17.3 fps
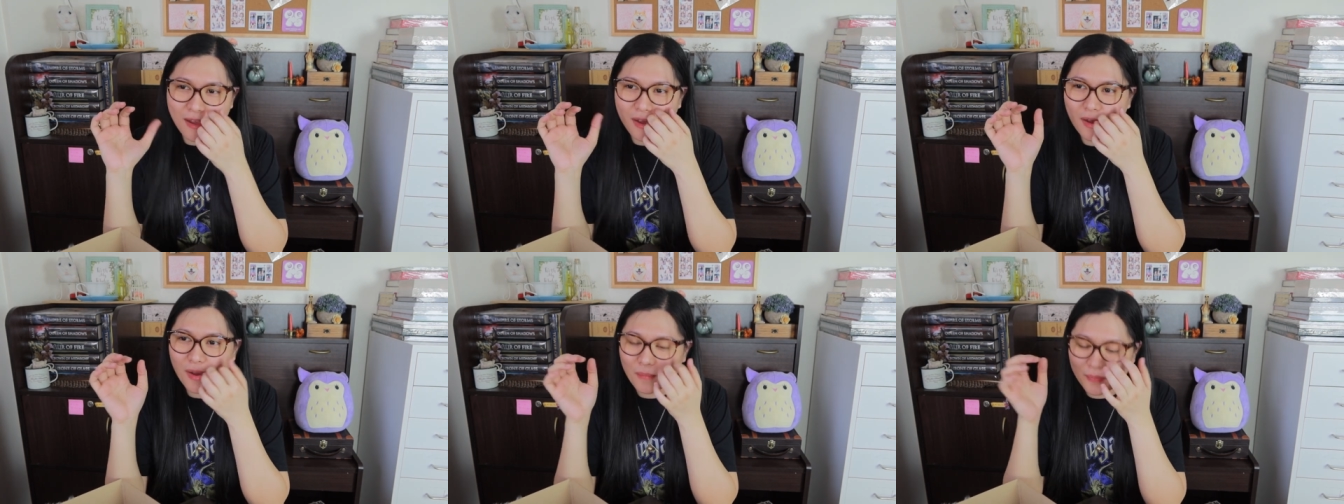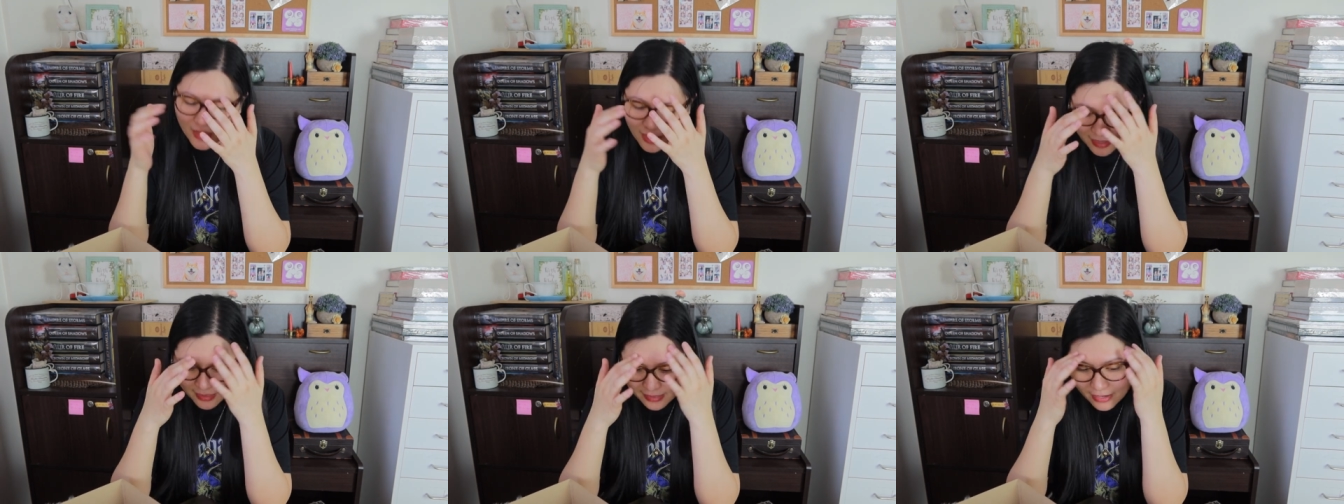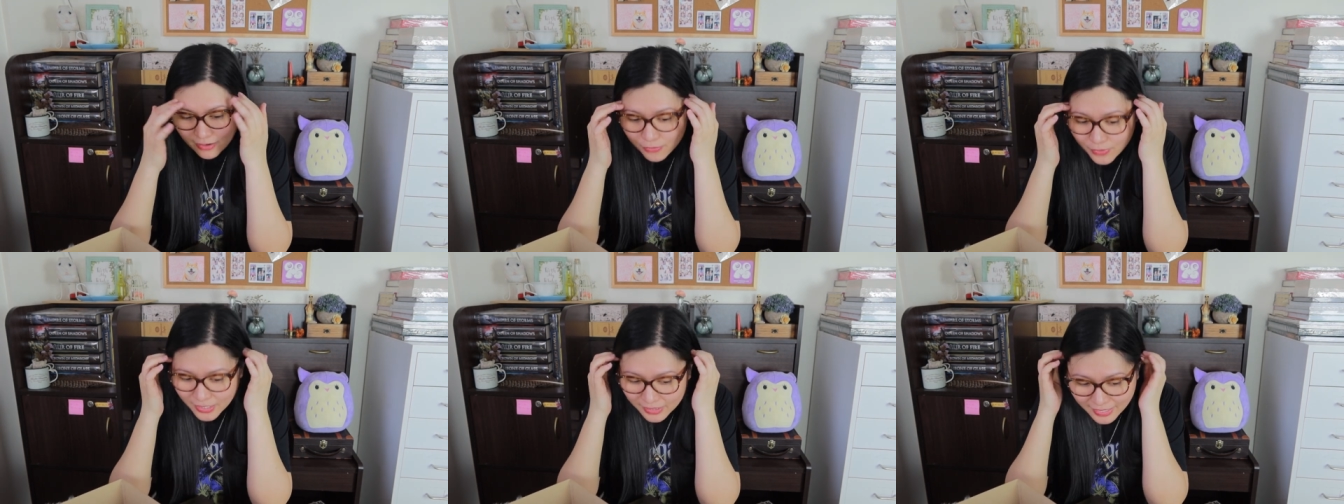Um,
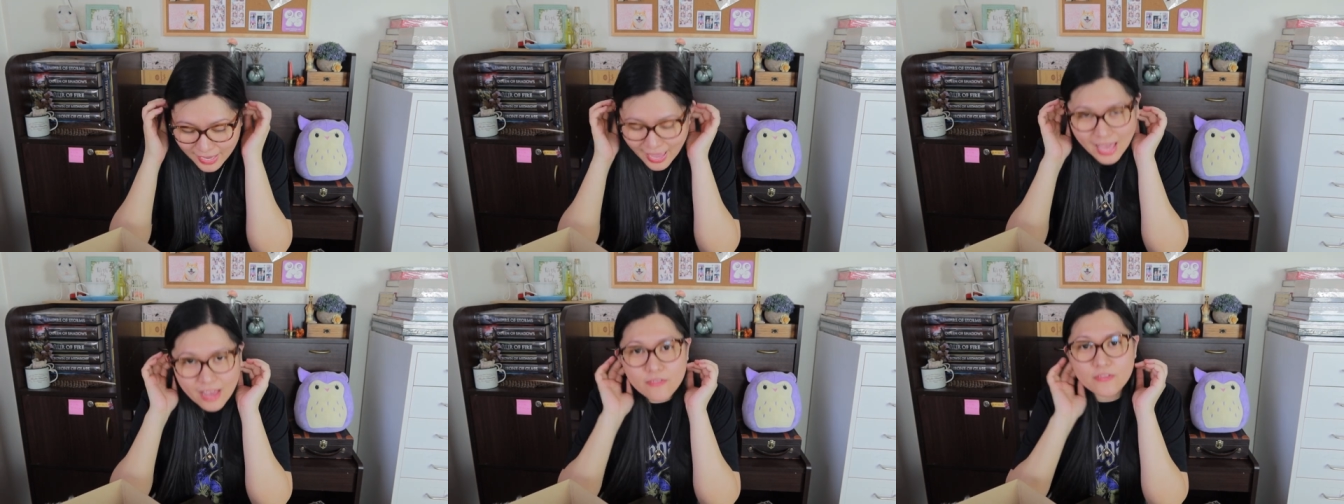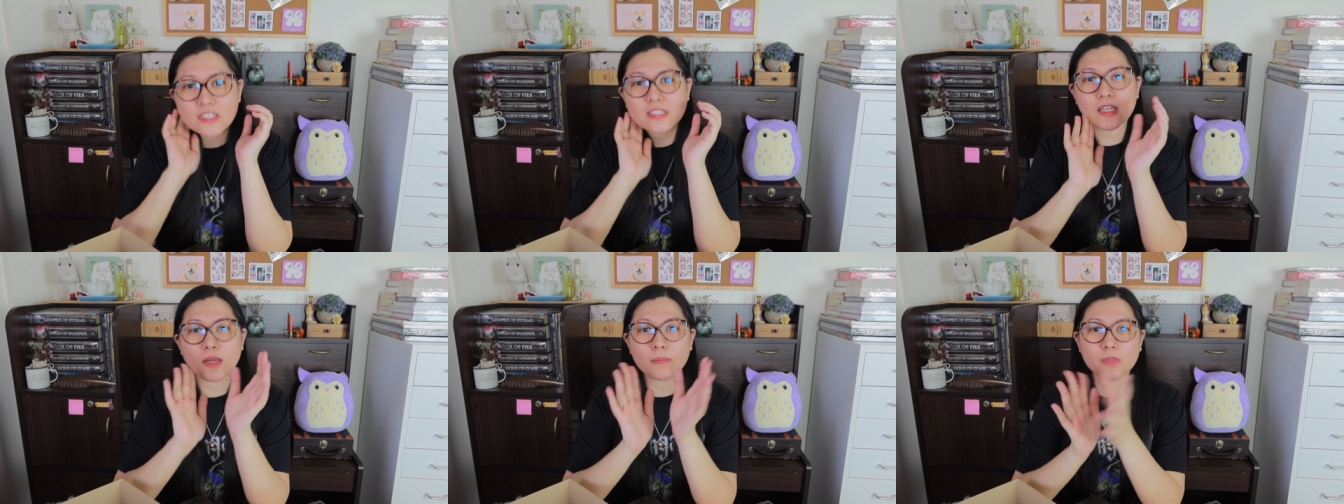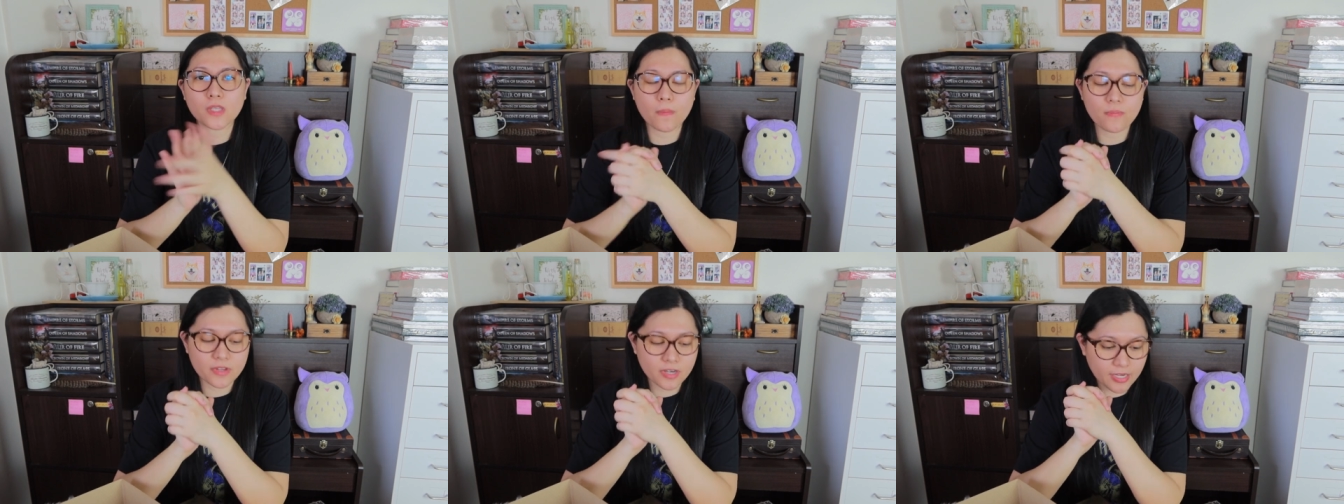they really have
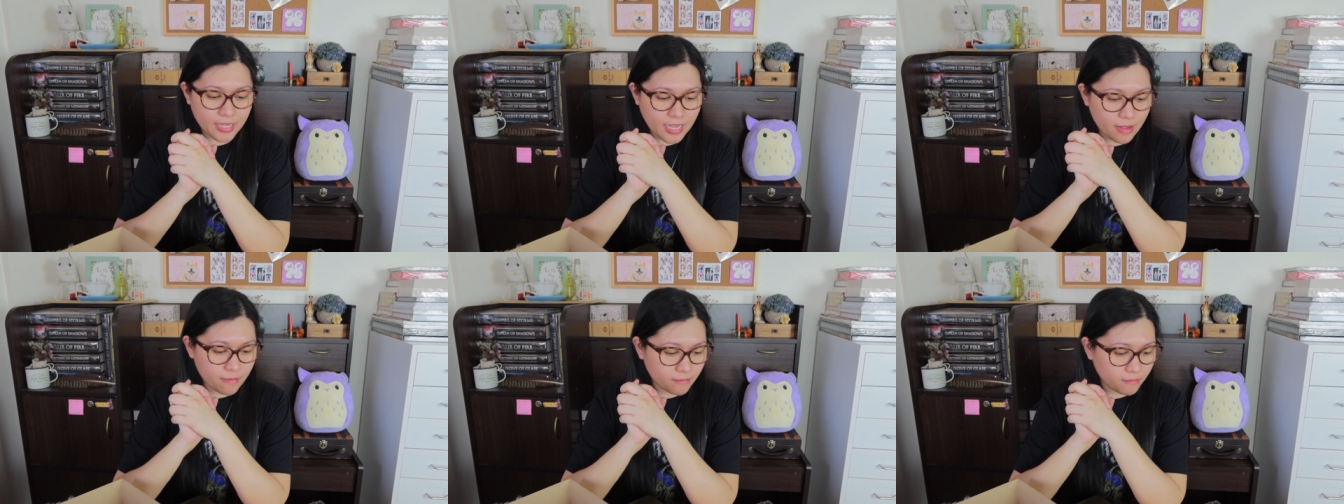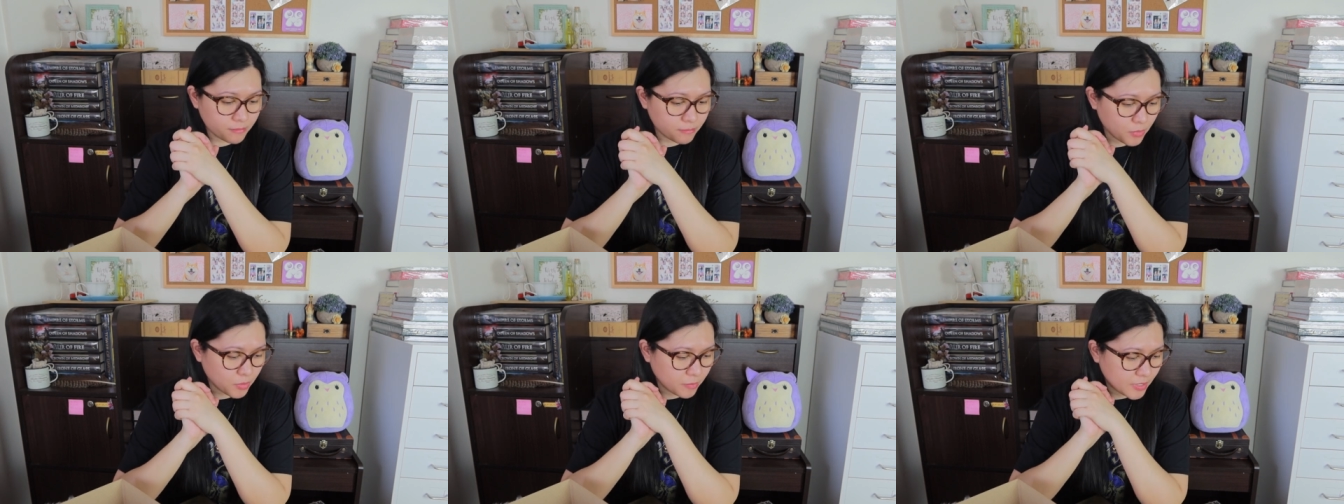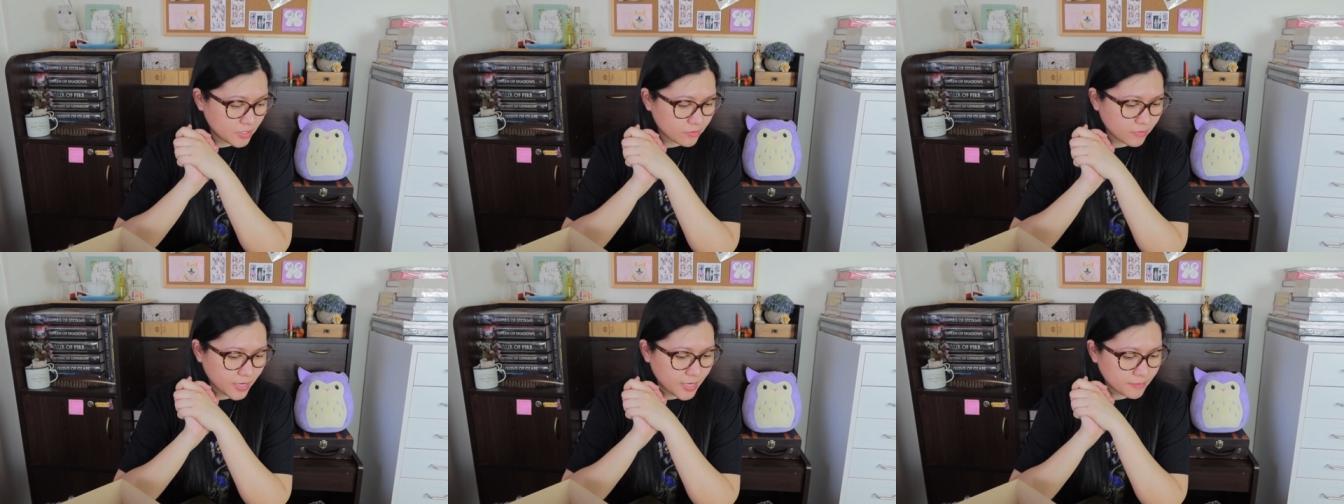stepped up their game,
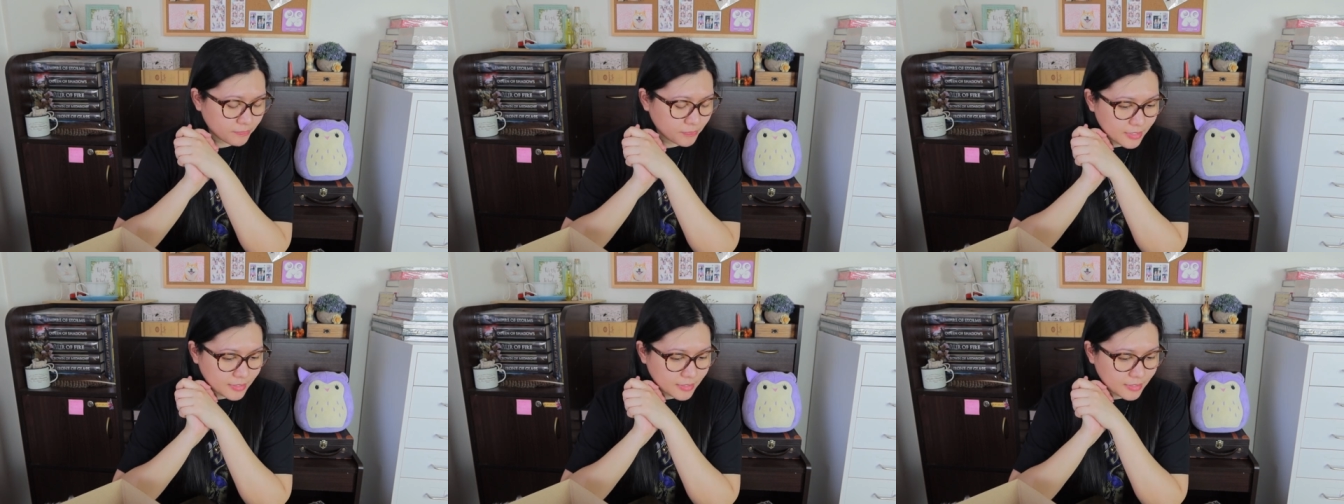Mermaid Crate.